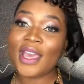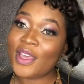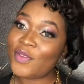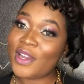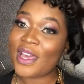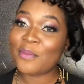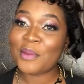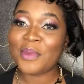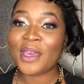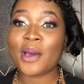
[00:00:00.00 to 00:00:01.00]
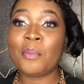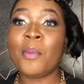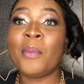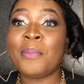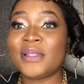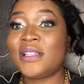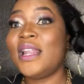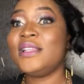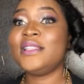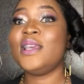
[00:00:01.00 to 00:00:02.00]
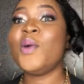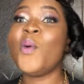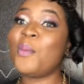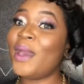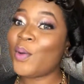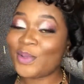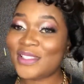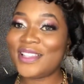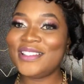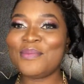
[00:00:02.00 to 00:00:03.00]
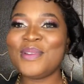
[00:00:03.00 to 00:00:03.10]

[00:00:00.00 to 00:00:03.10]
if you like my makeup, my personality, or my content,